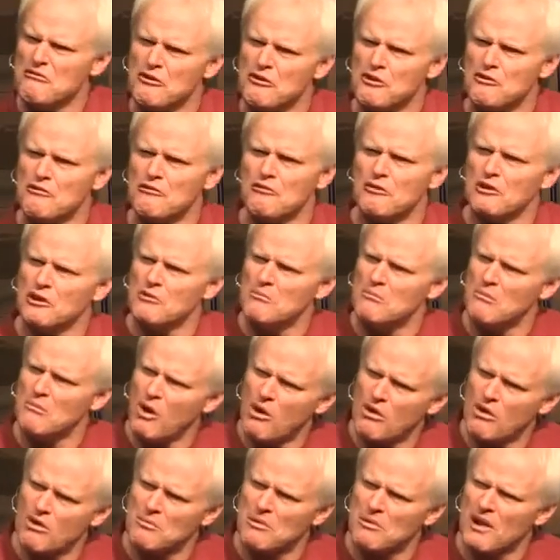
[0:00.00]
fruitful and
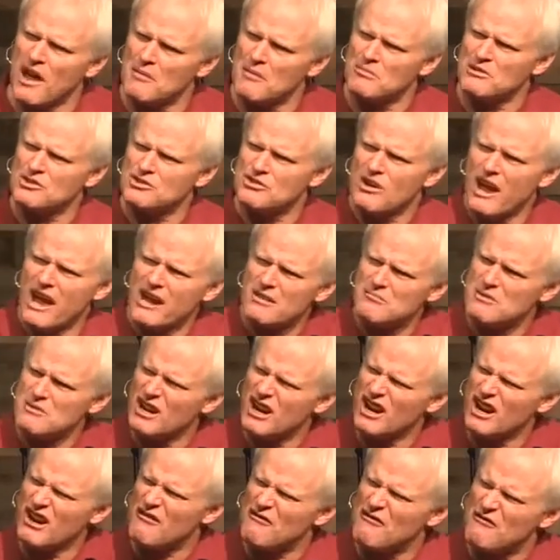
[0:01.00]
multiply, but you had him
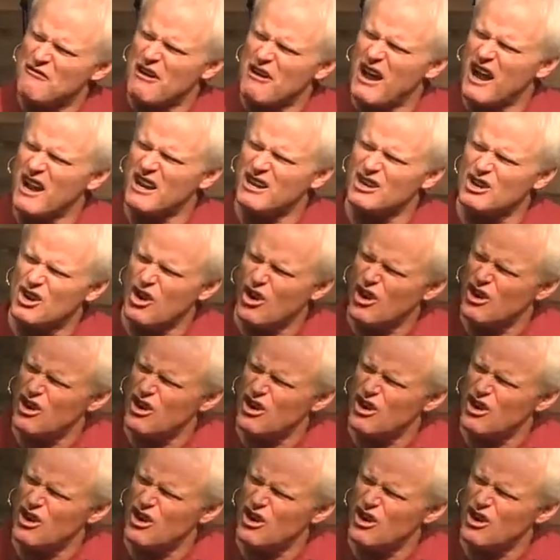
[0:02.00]
in a confined